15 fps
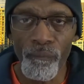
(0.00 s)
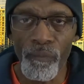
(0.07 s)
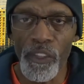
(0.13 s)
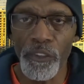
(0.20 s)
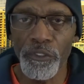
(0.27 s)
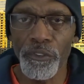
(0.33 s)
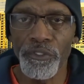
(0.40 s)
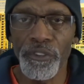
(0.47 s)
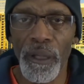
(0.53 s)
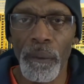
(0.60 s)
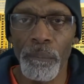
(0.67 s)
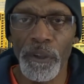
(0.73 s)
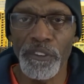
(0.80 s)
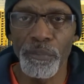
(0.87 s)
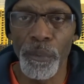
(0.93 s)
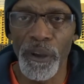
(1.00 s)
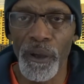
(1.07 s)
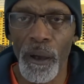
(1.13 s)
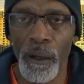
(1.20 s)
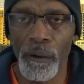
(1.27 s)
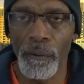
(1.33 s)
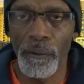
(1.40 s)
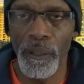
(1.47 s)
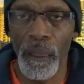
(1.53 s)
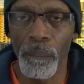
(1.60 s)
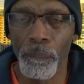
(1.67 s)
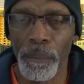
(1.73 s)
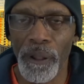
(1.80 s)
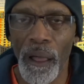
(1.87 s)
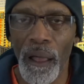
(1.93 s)
This is the same Mitch McConnell
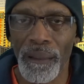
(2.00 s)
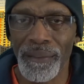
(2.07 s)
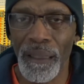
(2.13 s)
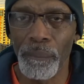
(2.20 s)
that blocked,